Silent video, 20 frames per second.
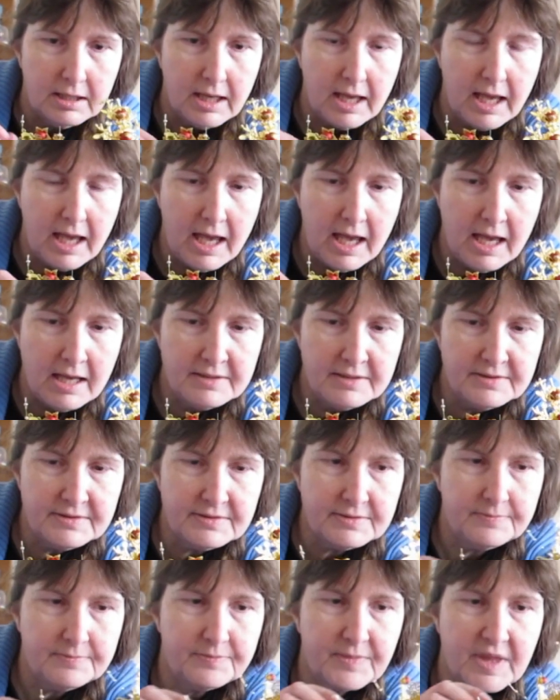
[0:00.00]
and
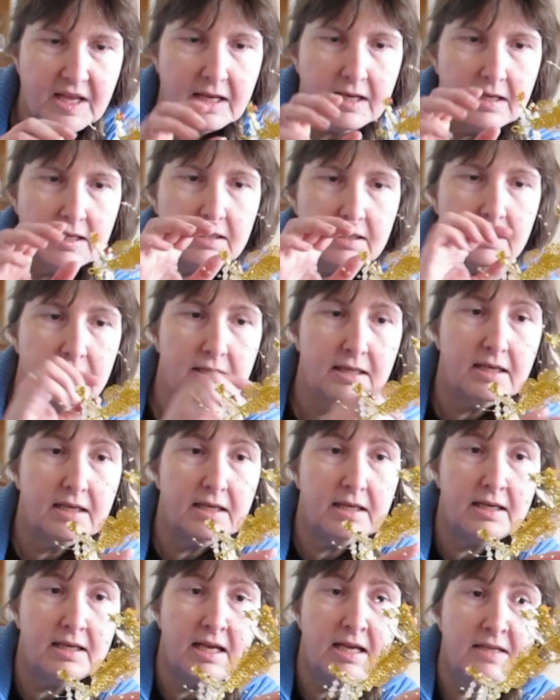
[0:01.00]

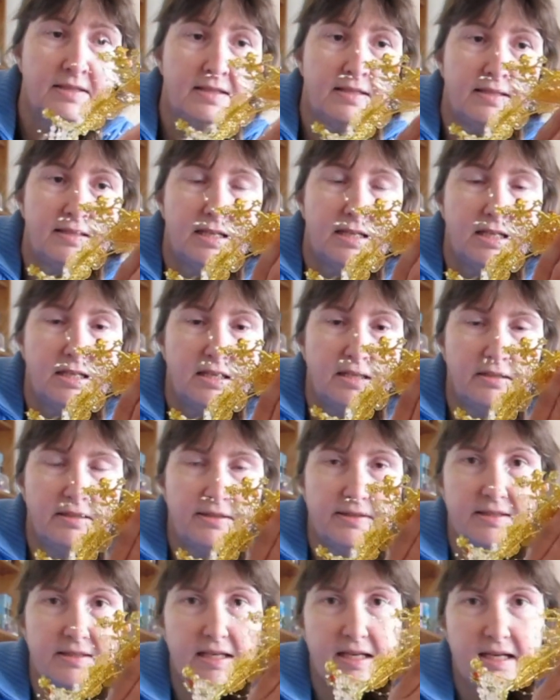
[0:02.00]
as the seller
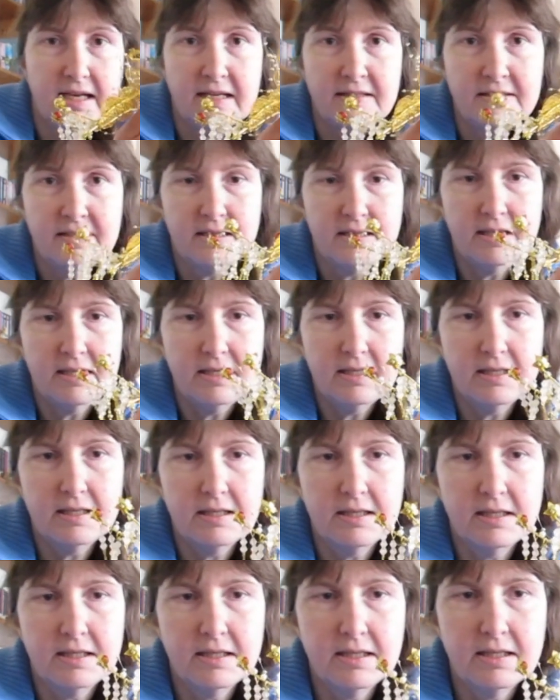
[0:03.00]
said,
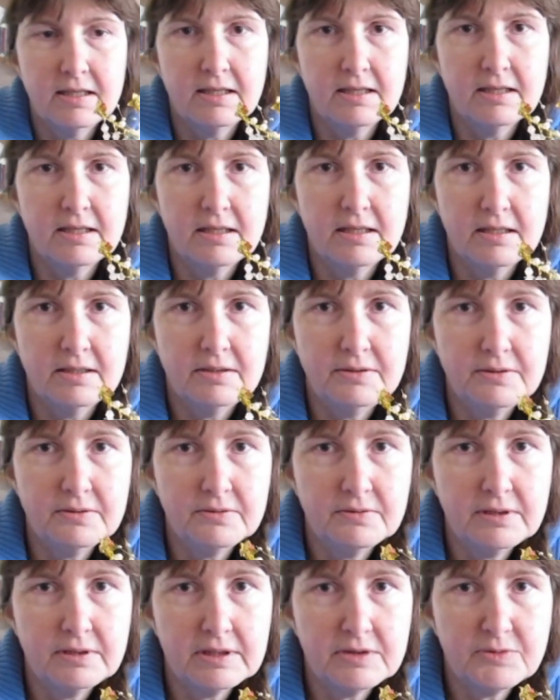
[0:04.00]

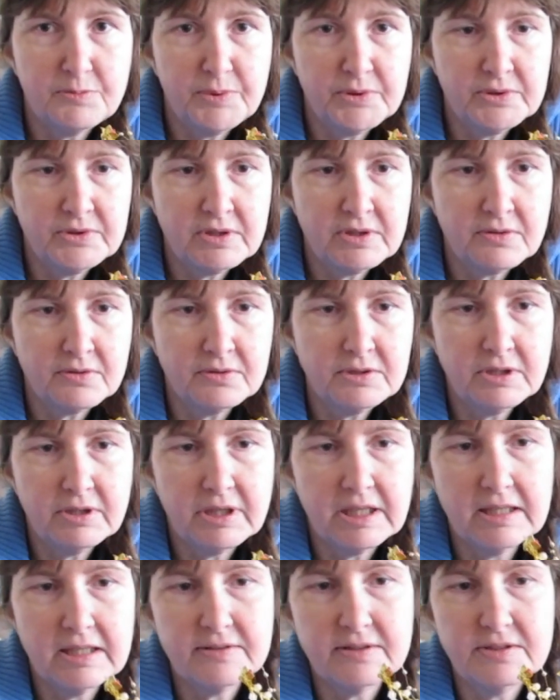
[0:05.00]
you could put it on your
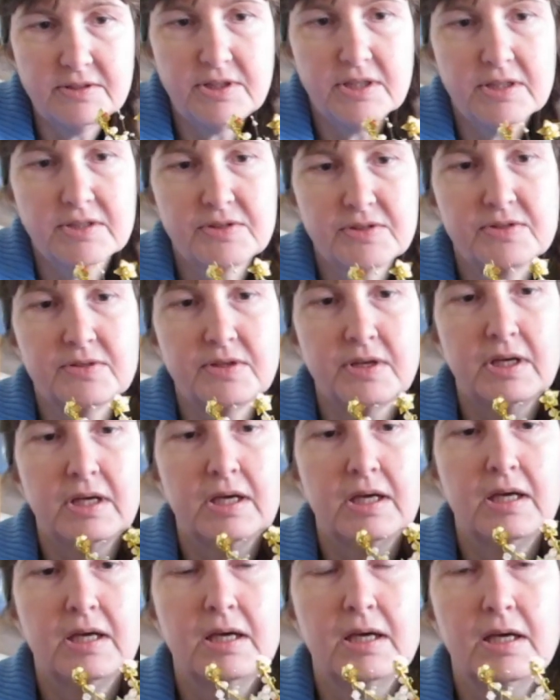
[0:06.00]
head and just
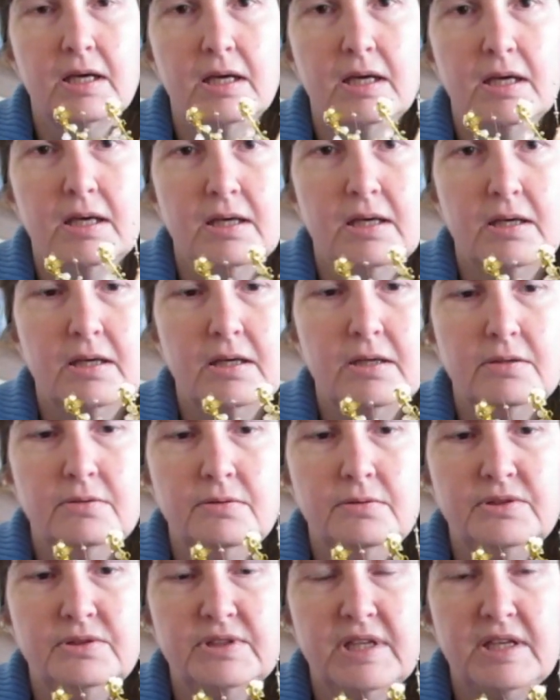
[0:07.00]

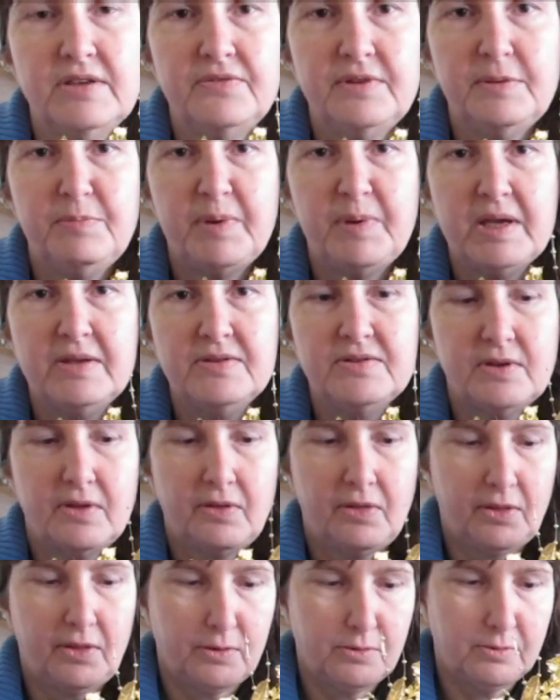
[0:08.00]
do safety pins
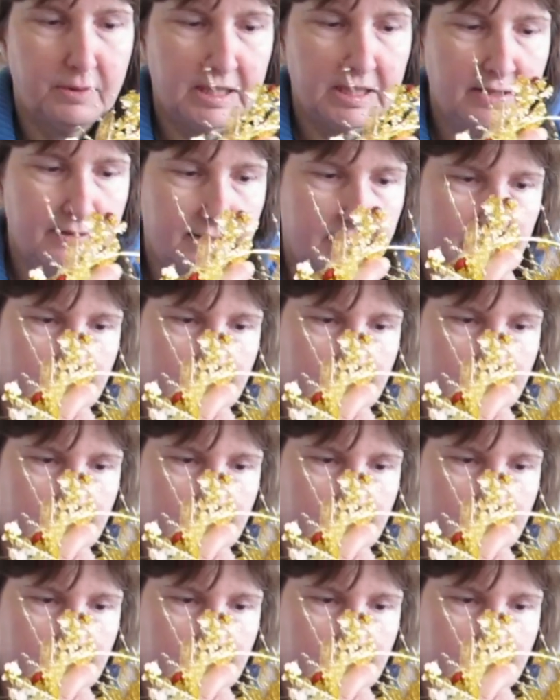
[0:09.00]
through it.